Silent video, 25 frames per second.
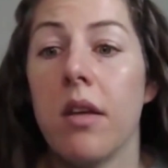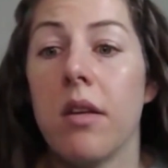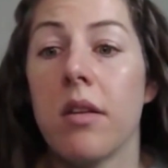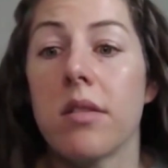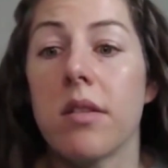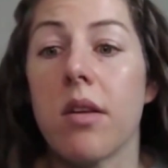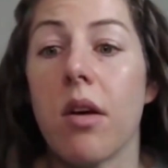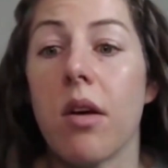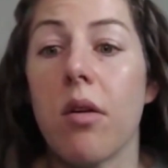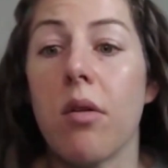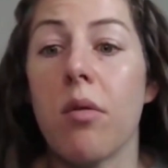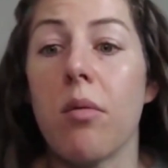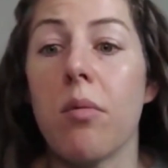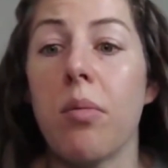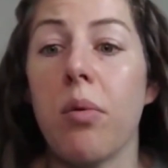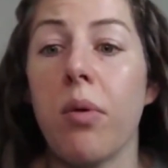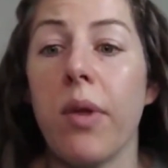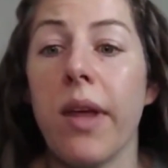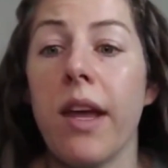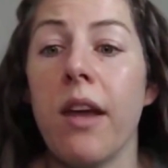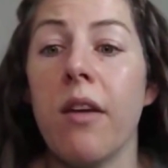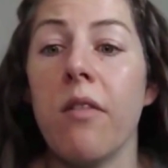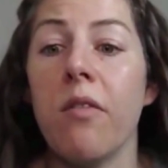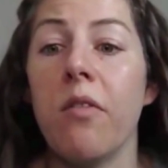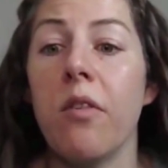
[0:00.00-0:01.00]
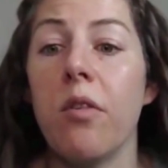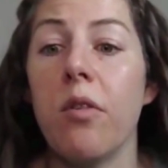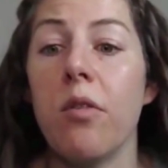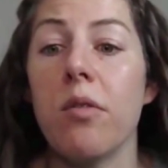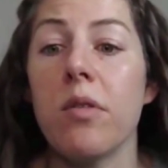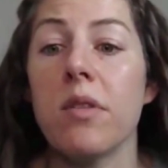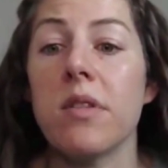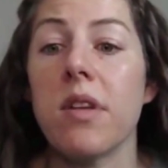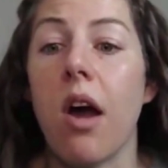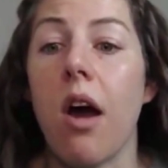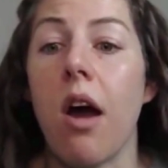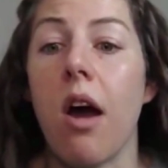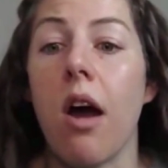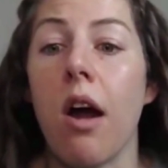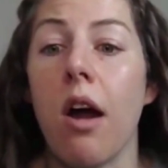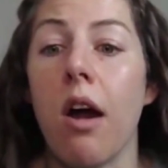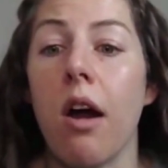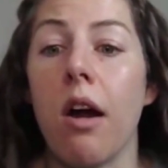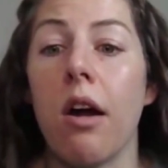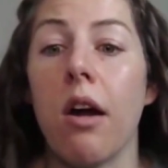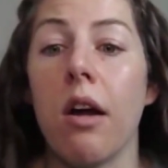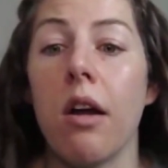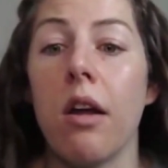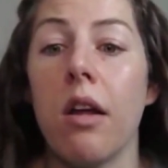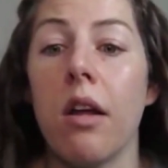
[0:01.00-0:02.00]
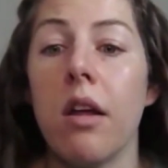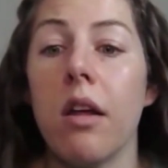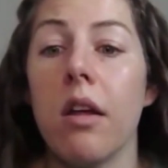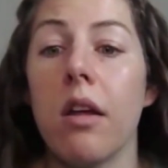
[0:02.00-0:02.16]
So plant foods are,